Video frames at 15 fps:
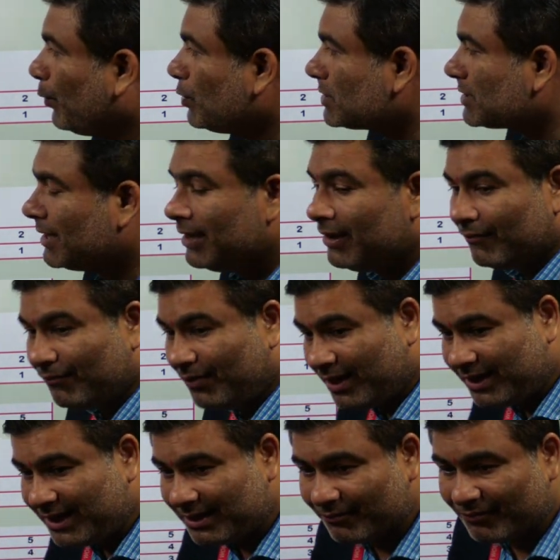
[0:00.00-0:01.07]
push,
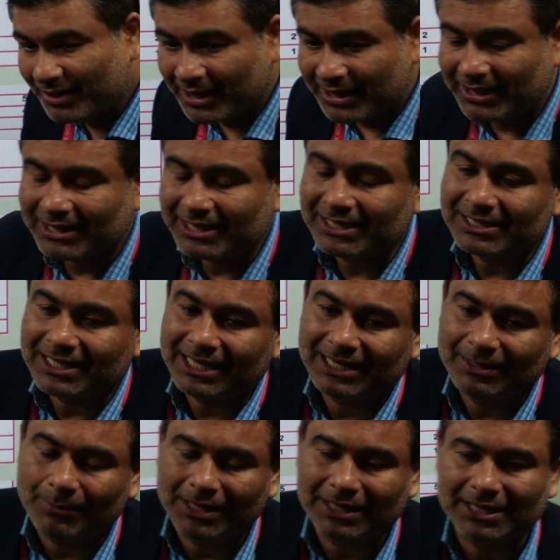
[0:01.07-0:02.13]
when we are entering the
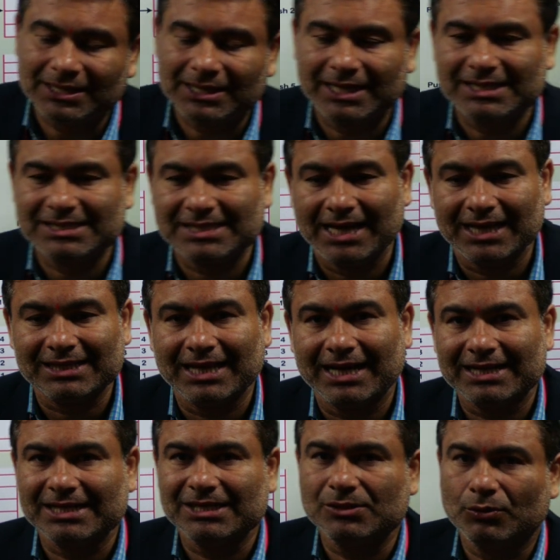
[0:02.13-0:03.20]
element in the stack,
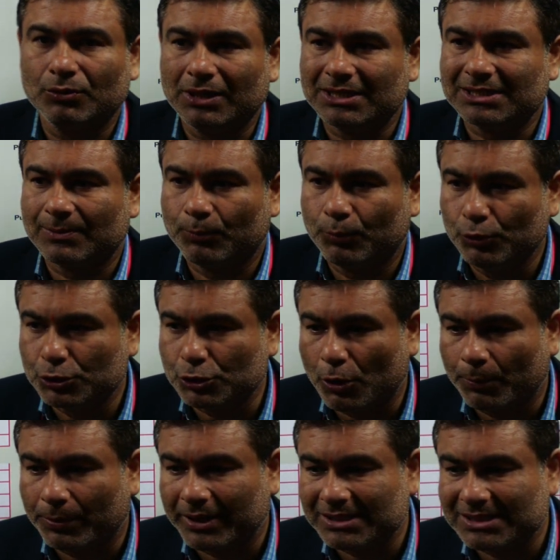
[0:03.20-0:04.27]
that is known as a push
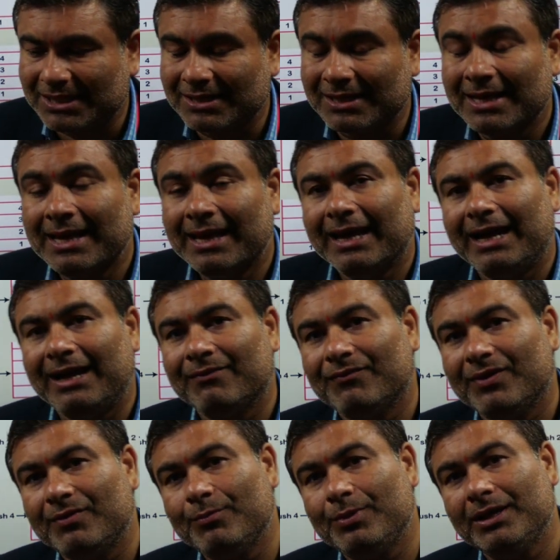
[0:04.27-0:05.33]
operation, and
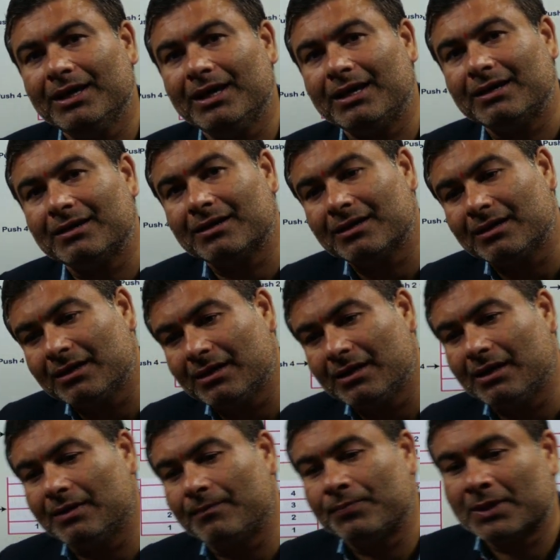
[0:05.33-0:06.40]
when we are
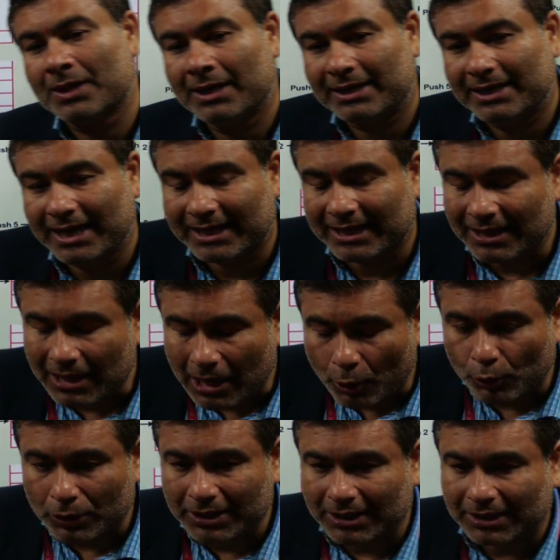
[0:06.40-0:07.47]
taking
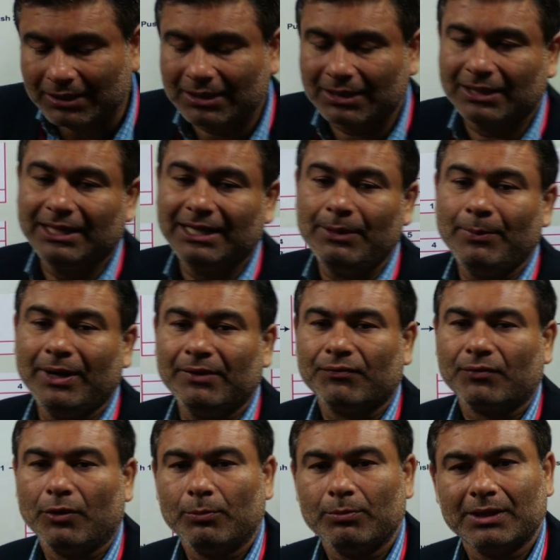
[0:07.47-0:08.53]
out element
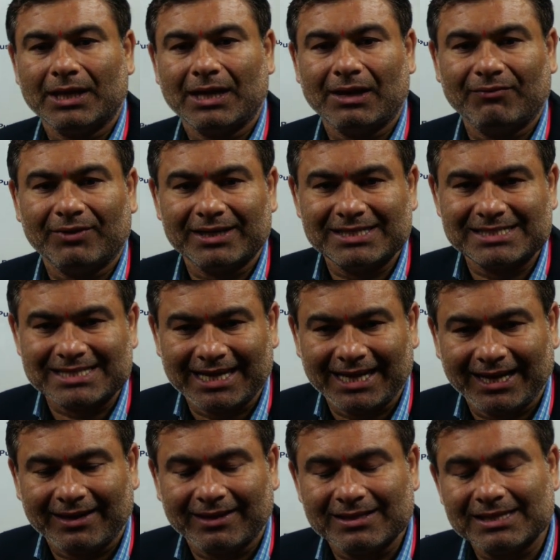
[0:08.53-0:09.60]
from our
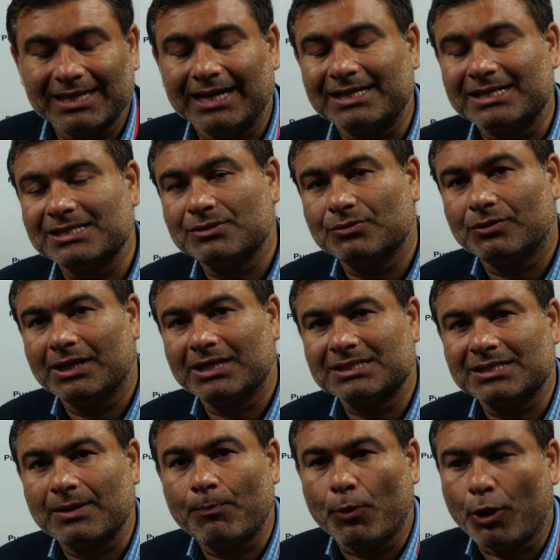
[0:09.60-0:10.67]
stack, that is known as
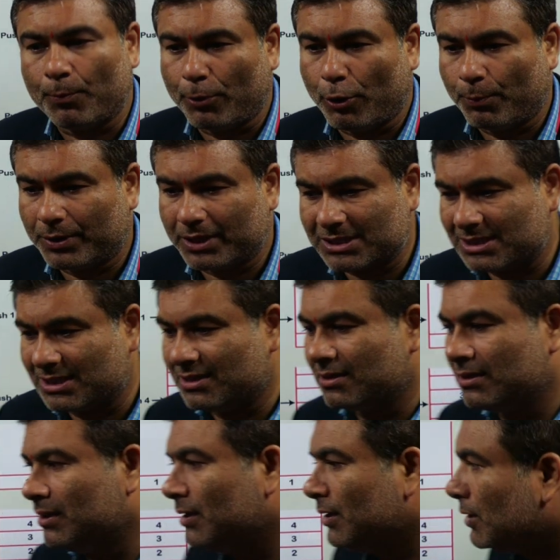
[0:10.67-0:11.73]
the pop operation.
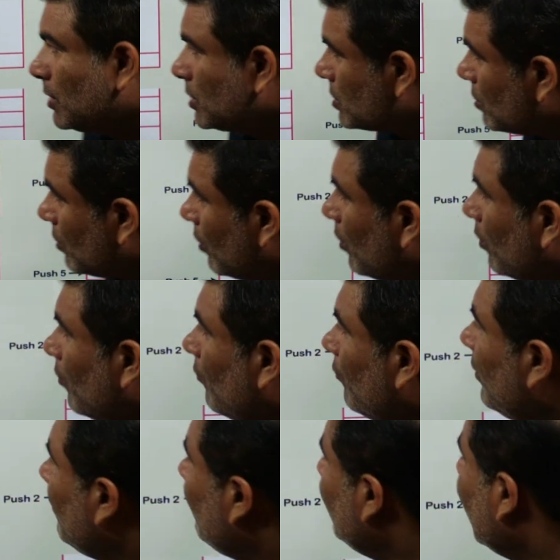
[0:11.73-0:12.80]
So
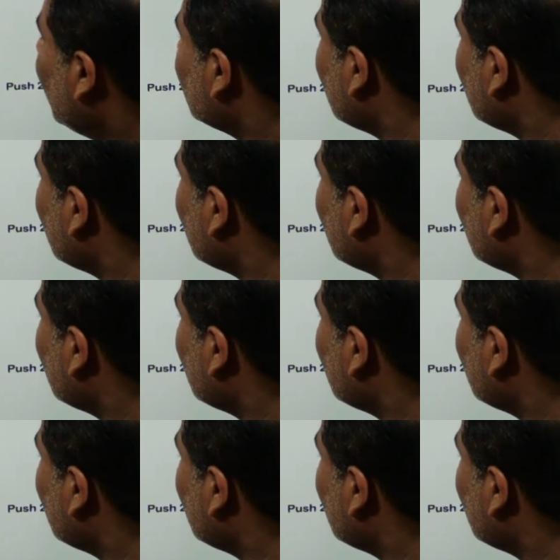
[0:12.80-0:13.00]
when we are